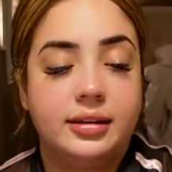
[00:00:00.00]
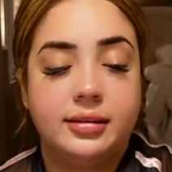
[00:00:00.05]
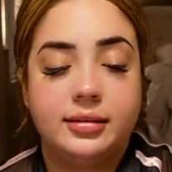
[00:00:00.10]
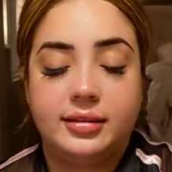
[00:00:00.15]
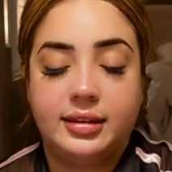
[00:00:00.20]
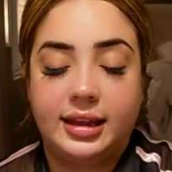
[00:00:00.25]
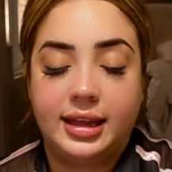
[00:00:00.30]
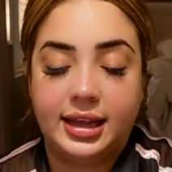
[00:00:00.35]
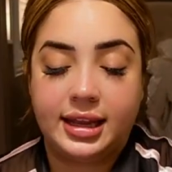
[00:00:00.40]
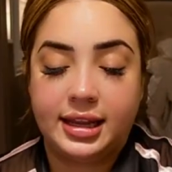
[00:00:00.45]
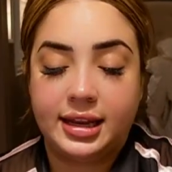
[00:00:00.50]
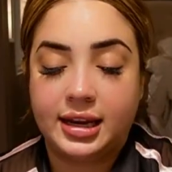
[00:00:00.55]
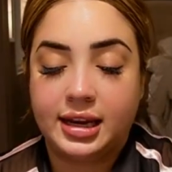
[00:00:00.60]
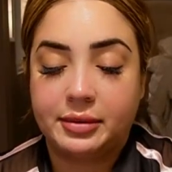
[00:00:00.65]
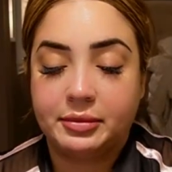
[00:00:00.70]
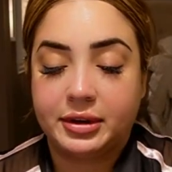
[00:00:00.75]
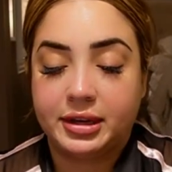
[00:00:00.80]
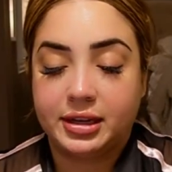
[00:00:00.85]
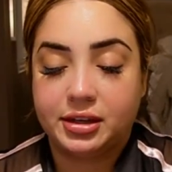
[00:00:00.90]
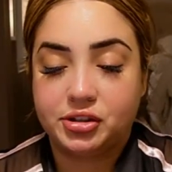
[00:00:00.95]
Then
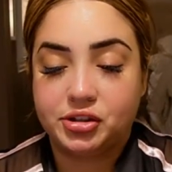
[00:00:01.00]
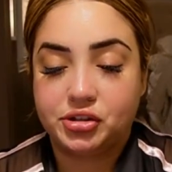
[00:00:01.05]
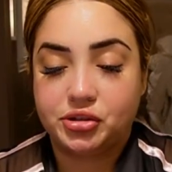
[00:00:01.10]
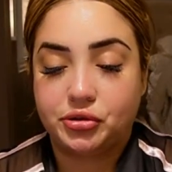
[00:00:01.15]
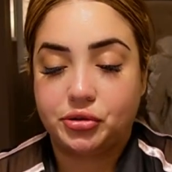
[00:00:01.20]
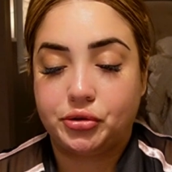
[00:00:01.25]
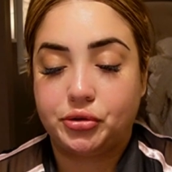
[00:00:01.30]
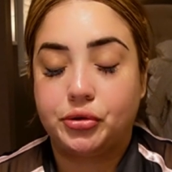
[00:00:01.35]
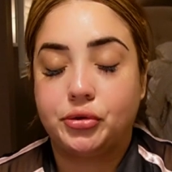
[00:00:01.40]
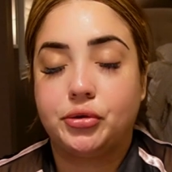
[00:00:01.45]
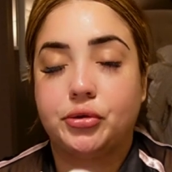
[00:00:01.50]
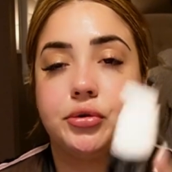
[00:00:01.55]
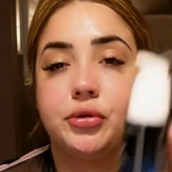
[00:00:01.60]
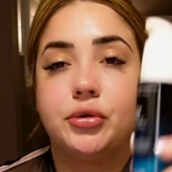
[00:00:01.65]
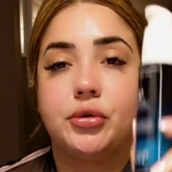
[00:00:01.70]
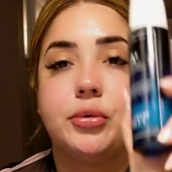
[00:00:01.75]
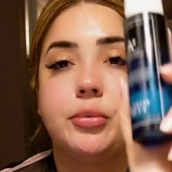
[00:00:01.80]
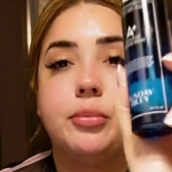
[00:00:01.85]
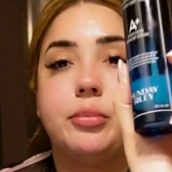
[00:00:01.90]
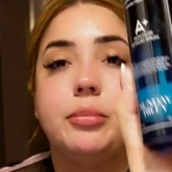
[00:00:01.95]
I'm going to
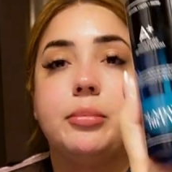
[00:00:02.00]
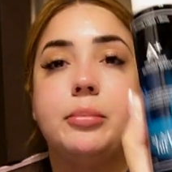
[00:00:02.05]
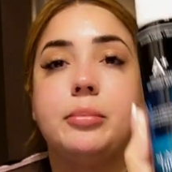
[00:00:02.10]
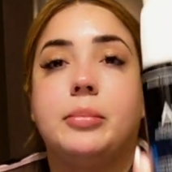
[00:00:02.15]
do